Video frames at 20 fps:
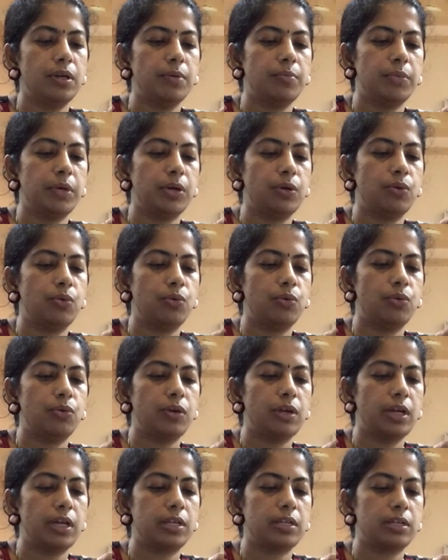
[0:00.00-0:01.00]
but don't
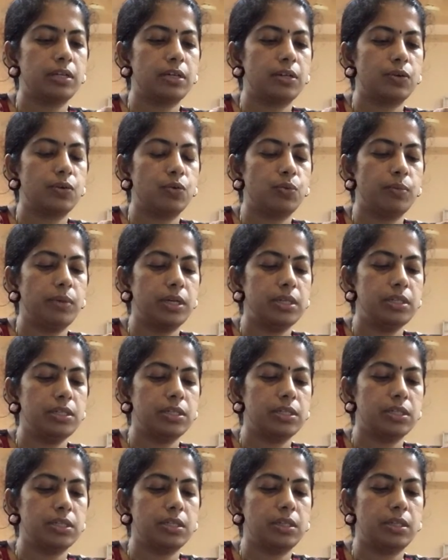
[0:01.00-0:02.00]
tighten it too much,
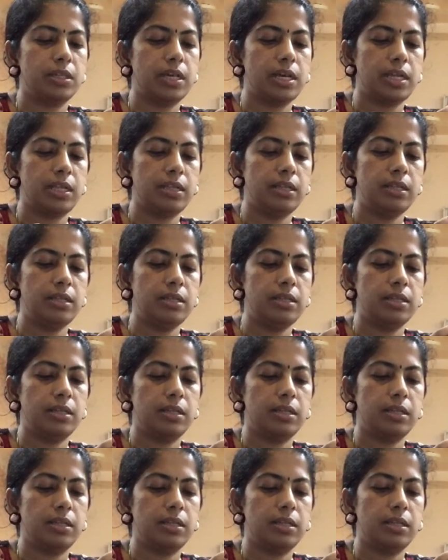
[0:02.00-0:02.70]
then